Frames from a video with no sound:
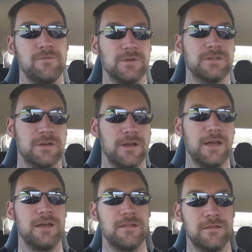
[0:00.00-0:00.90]
want on
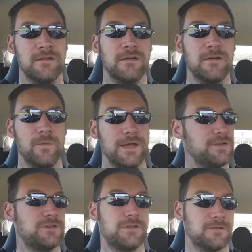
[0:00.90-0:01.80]
Earth,
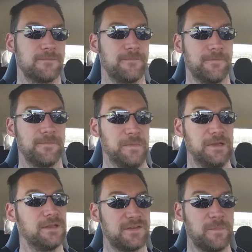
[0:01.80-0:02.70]
which
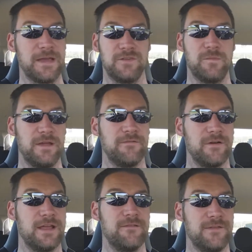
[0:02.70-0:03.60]
space would be a very
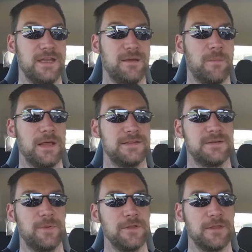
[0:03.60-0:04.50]
convenient place to
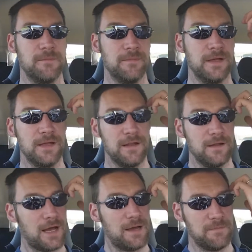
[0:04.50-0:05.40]
put them.
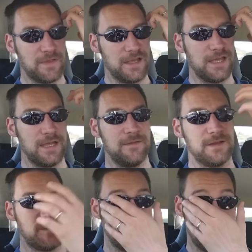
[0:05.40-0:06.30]
I'm thinking in this
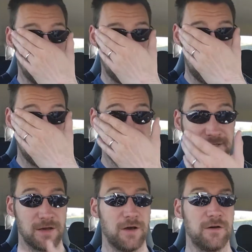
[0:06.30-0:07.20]
particular case
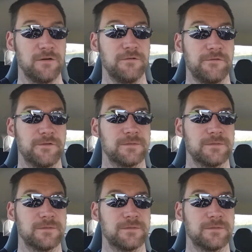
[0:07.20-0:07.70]
of